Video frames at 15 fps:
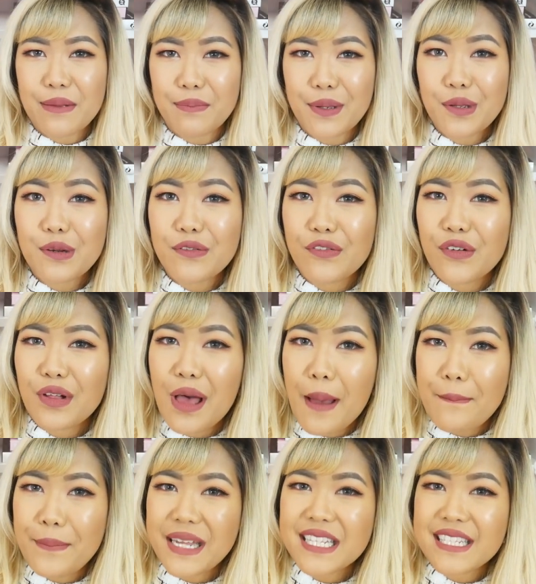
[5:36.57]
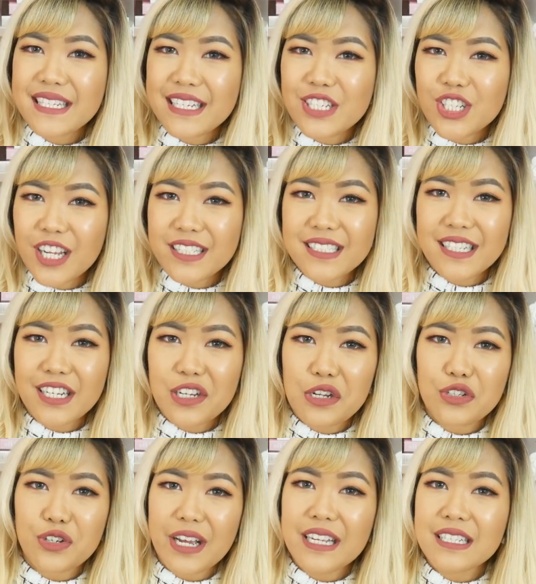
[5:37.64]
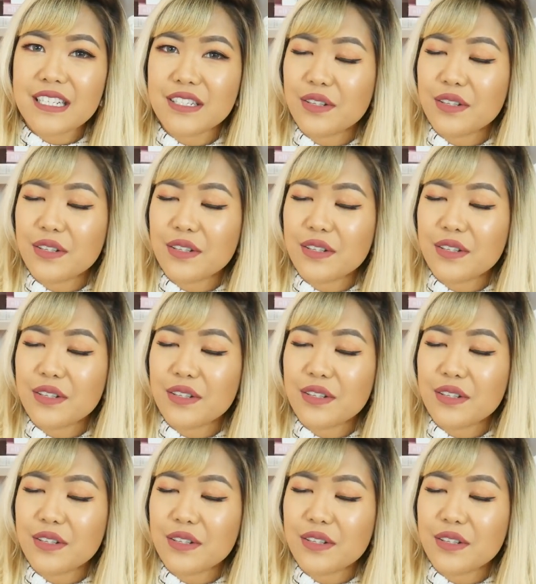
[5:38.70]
beautiful Betsy Johnson dress.